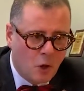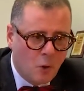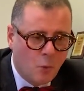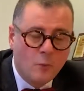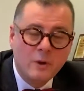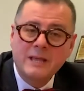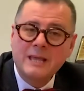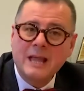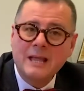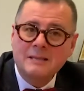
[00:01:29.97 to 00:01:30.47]

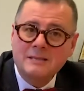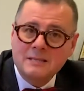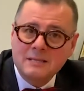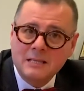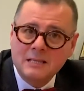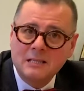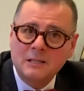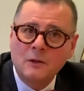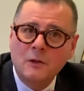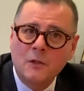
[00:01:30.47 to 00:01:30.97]
we can
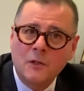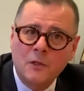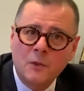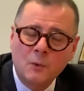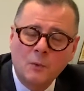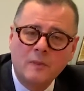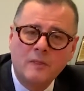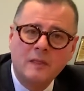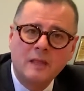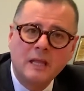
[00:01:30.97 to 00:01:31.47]
see it
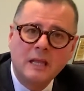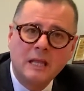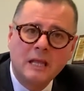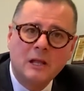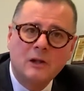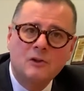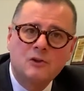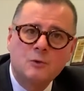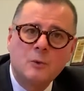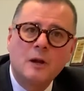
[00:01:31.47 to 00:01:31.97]
through
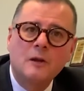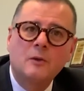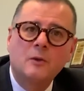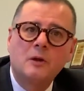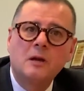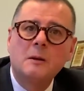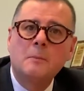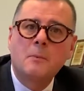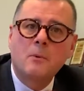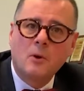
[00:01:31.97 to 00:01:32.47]
the dual
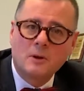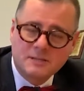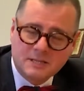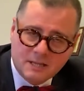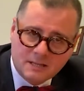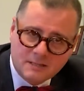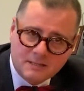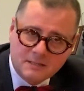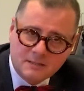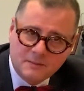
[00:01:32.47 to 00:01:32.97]
degree
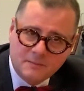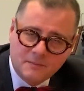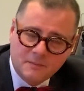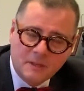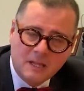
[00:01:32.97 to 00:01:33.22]
process.